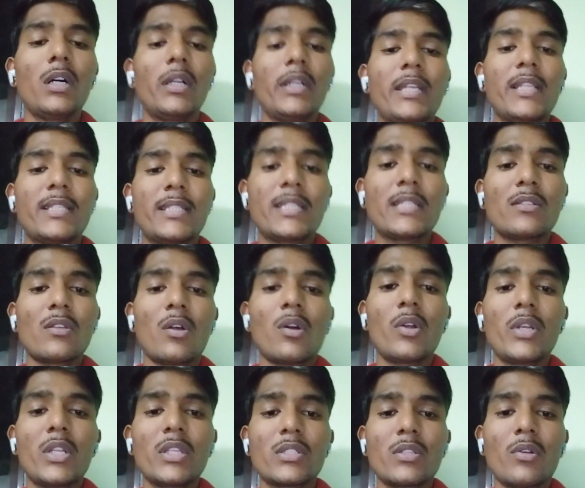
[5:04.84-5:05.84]
disease or
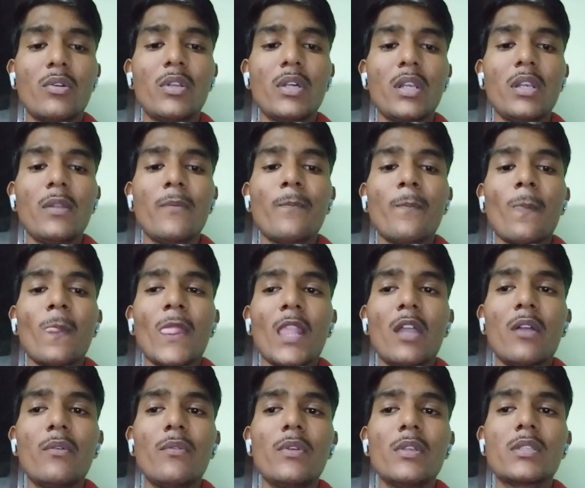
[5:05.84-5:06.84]
disorder
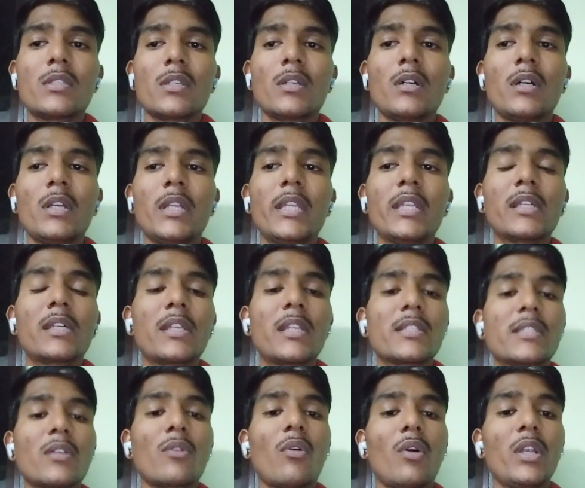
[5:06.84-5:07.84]
which increase
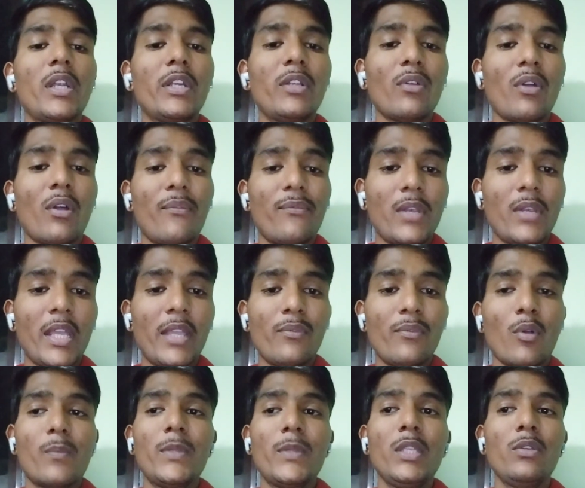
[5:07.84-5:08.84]
the quality of life
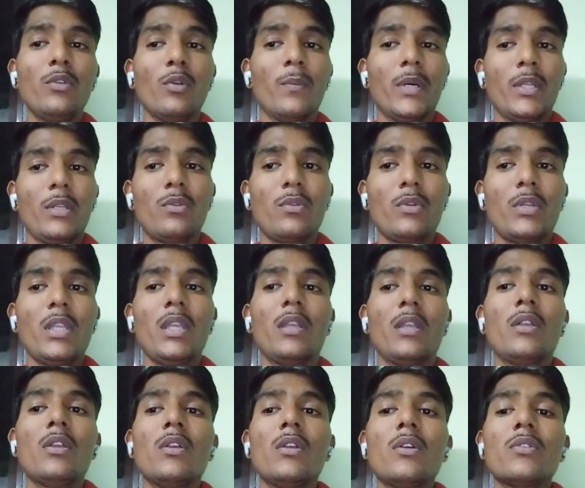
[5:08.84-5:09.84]
of the human. Okay,
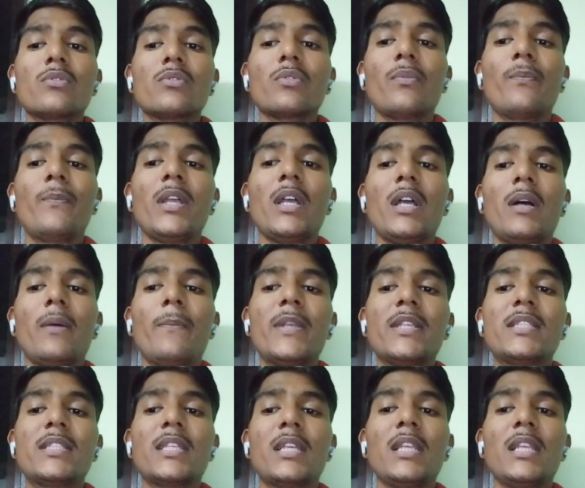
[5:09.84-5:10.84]
so
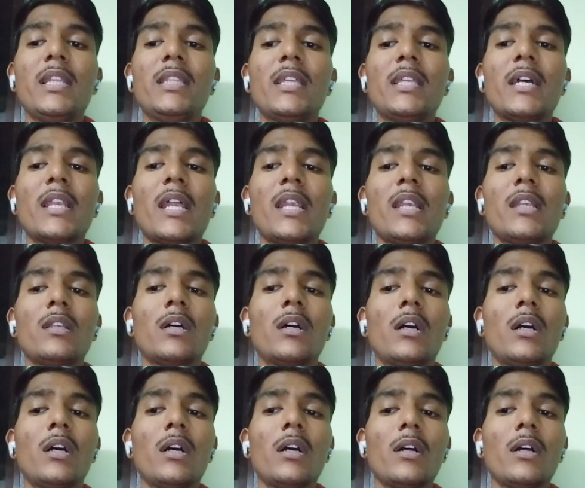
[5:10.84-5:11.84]
basically there
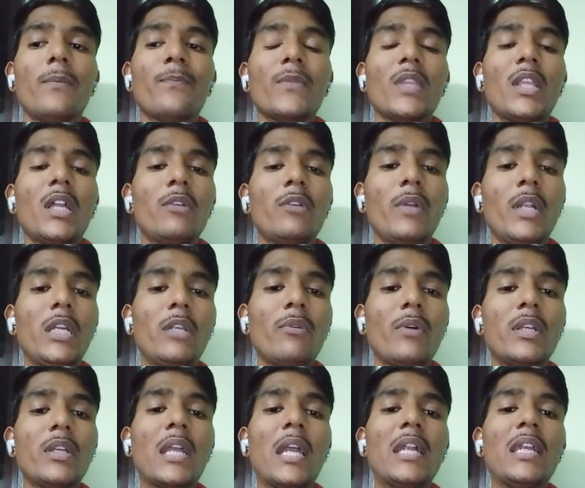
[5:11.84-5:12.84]
are
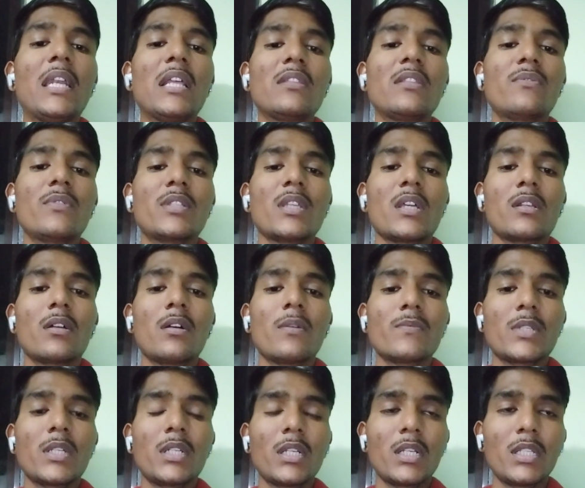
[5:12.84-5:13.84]
21 guidelines which are
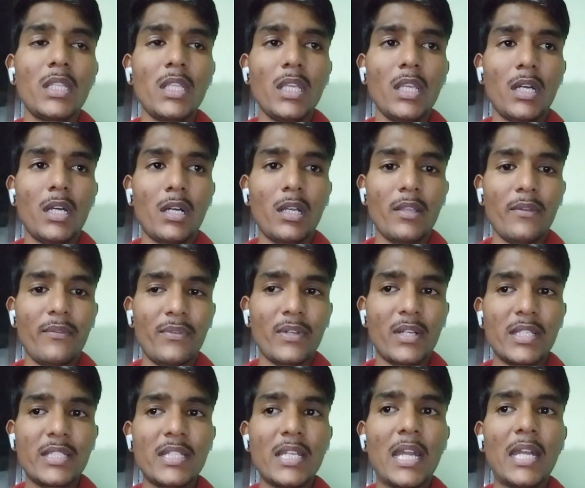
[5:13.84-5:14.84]
comes under the
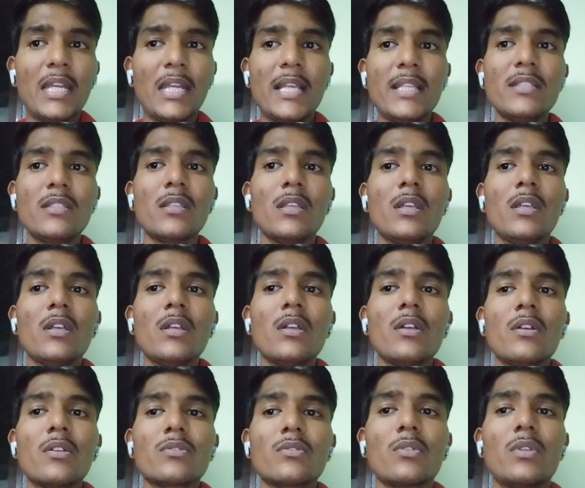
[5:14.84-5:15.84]
efficacy guidelines.
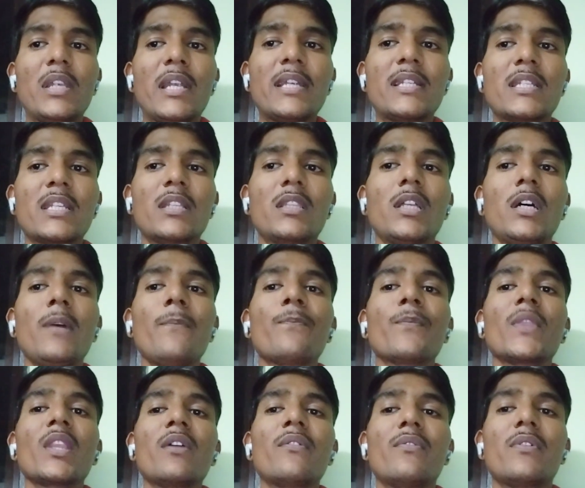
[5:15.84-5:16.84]
So let's see, the
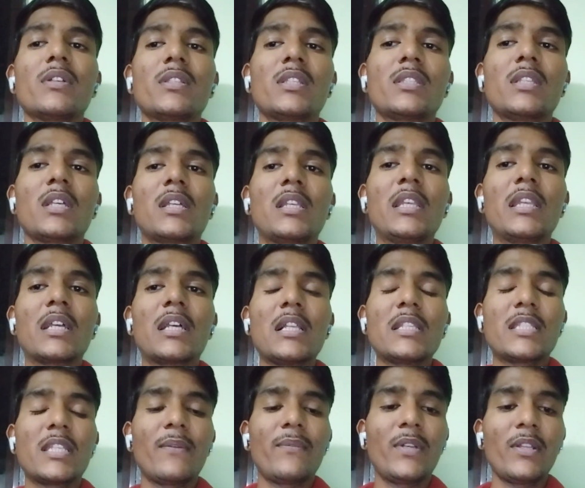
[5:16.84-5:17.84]
first is the clinical
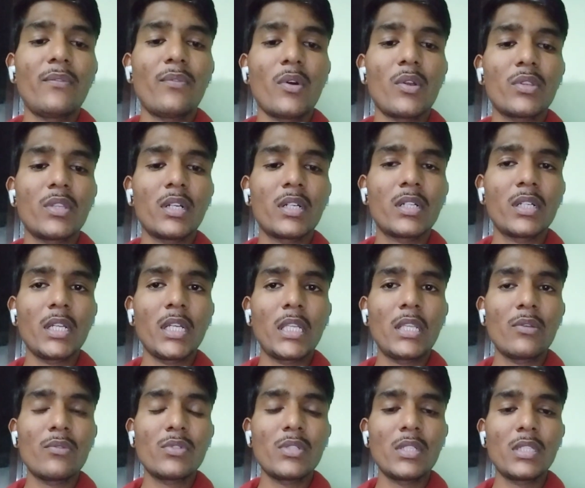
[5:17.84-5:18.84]
safety for the drug
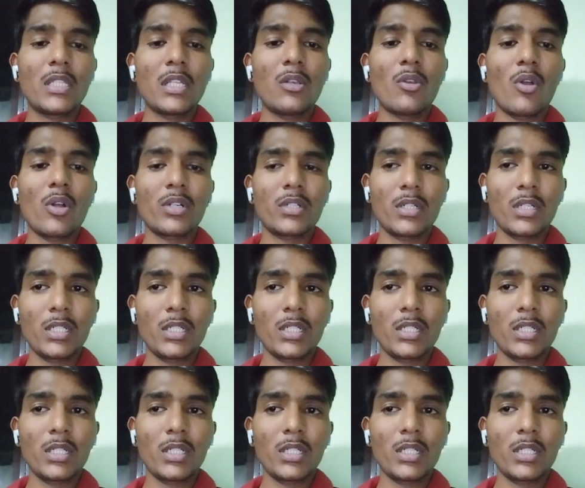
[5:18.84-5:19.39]
used in the long